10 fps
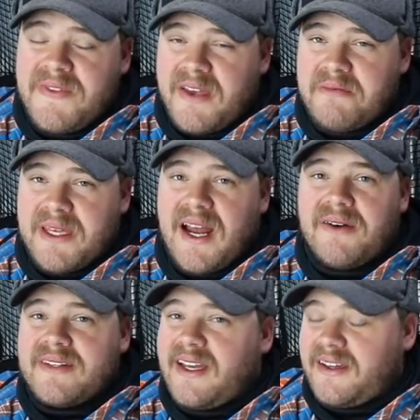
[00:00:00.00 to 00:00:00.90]
have been
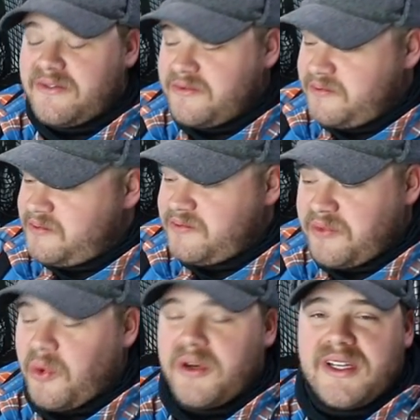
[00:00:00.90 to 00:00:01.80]
out in like
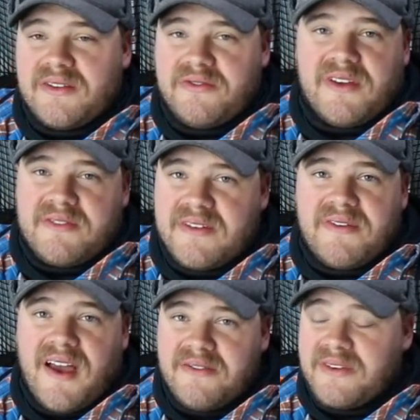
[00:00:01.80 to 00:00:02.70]
40 to
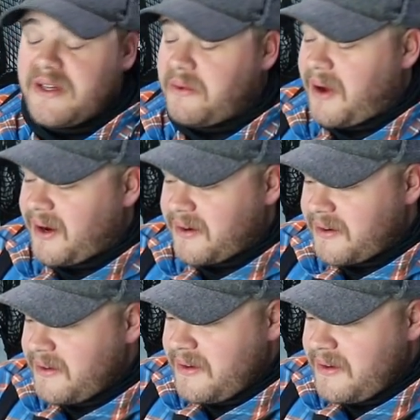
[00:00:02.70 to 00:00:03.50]
55 feet of water.